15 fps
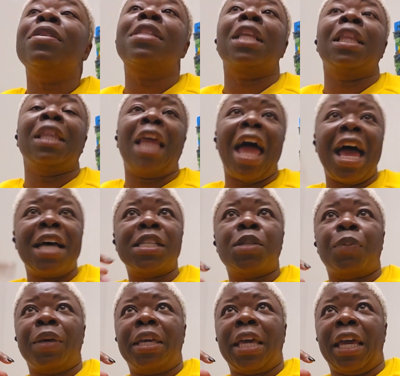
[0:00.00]
was
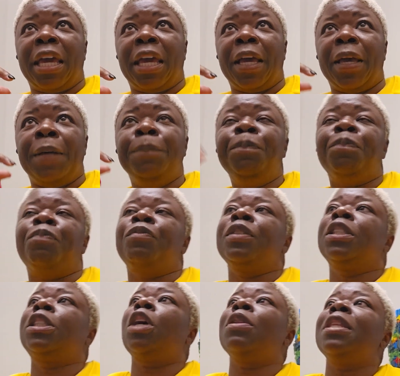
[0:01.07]
last weekend.
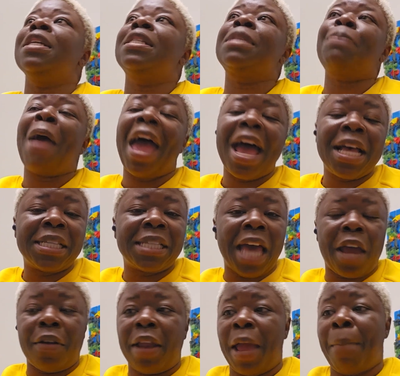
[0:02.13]
So this past
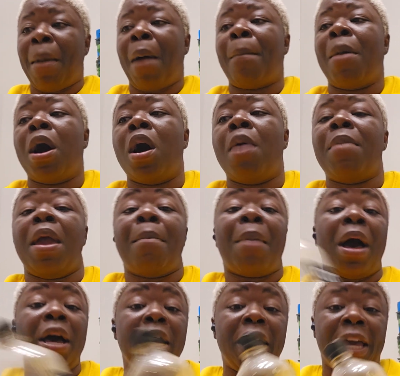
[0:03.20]
Saturday, my mom and
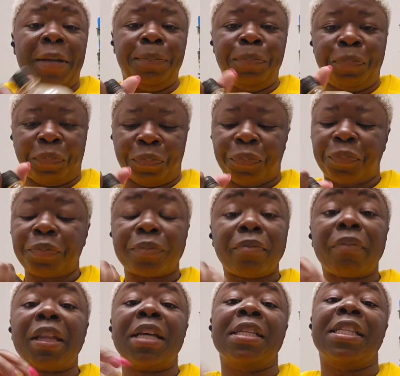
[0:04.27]
my aunt
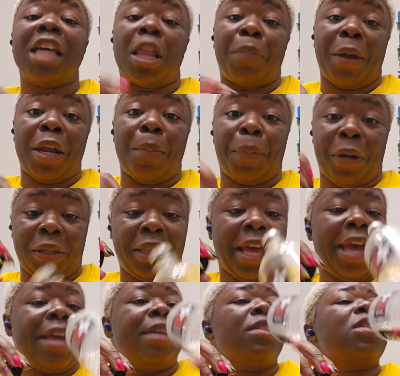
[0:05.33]
celebrated
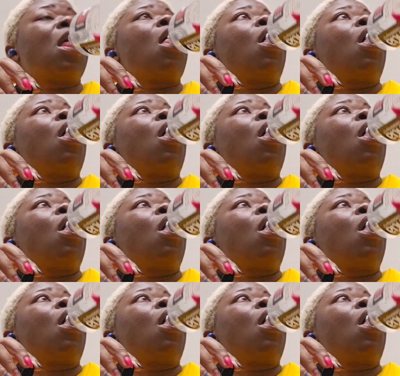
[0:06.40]
birthdays.